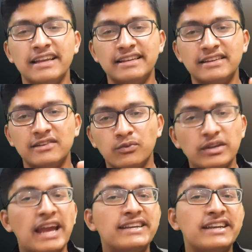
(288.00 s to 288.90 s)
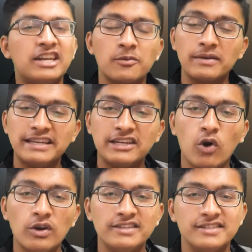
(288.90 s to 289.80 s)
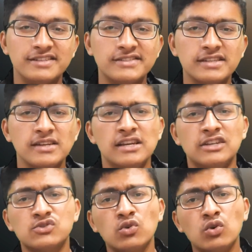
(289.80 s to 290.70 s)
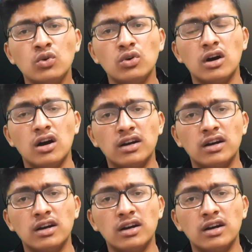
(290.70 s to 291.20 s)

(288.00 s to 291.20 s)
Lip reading: in VIT Triple E colleges. So